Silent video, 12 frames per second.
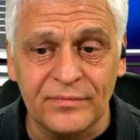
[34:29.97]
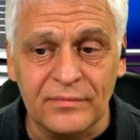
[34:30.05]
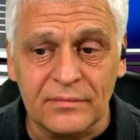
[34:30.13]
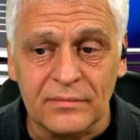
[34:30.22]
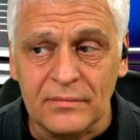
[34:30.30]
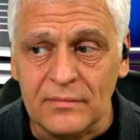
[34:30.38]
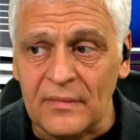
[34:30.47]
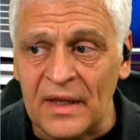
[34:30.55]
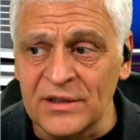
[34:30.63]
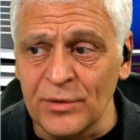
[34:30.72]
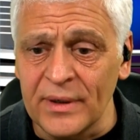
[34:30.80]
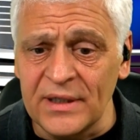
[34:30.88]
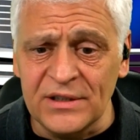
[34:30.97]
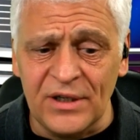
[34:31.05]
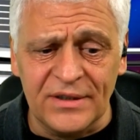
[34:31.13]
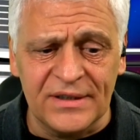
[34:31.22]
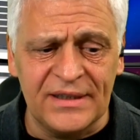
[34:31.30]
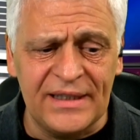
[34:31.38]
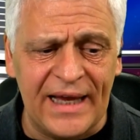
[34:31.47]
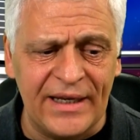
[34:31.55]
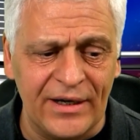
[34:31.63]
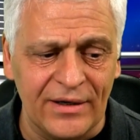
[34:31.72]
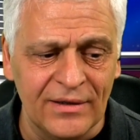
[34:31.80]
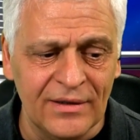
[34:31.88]
So we're going to start to see that here.
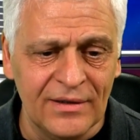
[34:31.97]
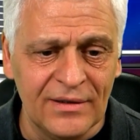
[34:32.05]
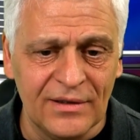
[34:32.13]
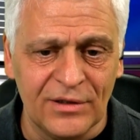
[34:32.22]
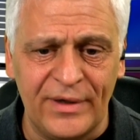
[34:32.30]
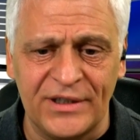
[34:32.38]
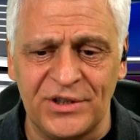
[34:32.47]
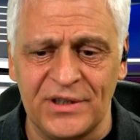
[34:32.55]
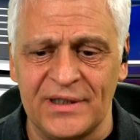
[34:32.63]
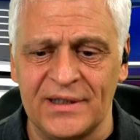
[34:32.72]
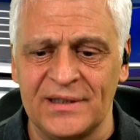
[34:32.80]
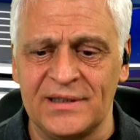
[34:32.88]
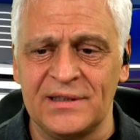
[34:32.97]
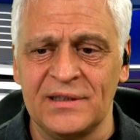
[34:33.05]
The question is, when